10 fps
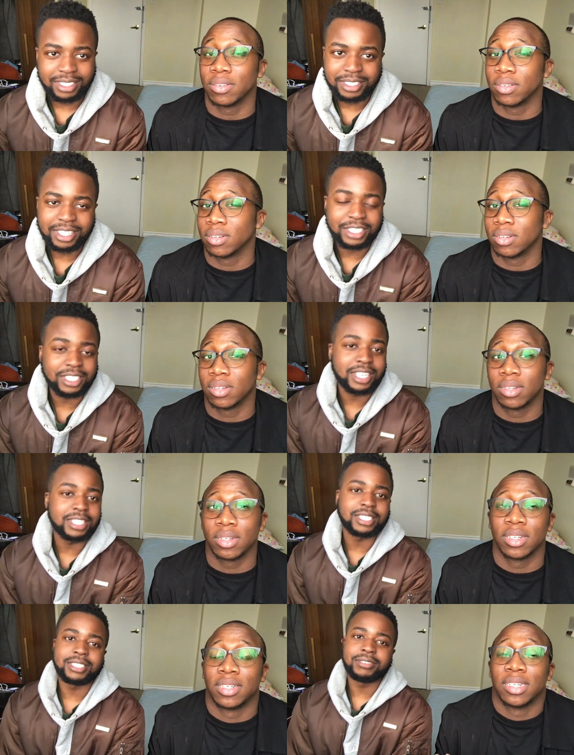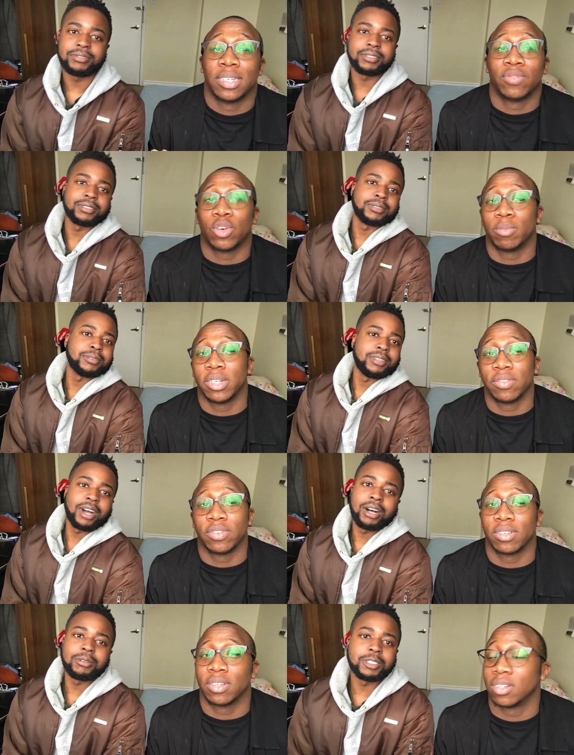Speaker 1: good education
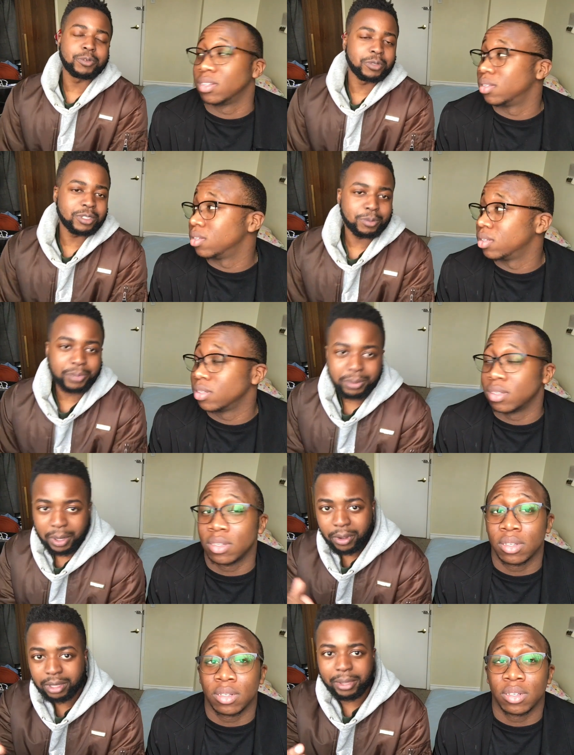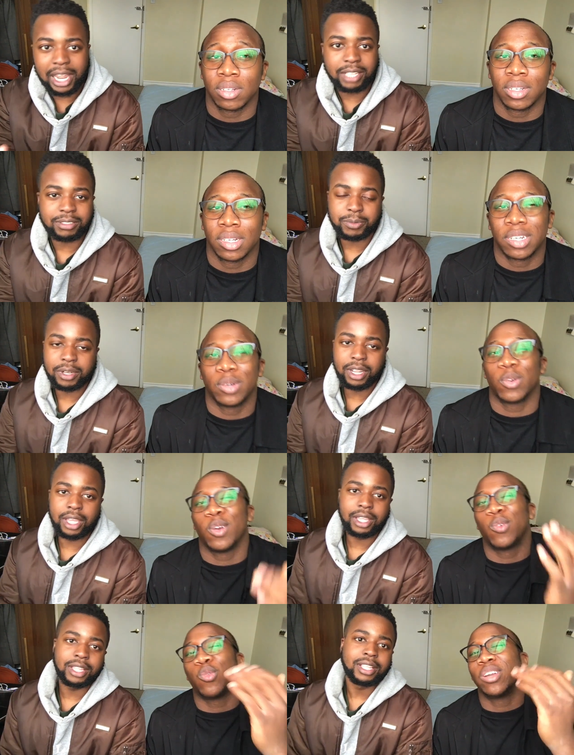all those ones, people that wanted to be Lancers one
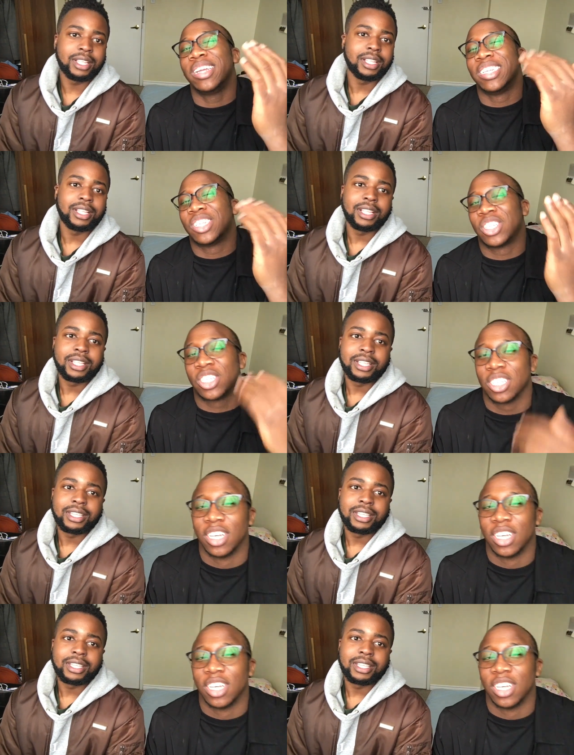day. Reach.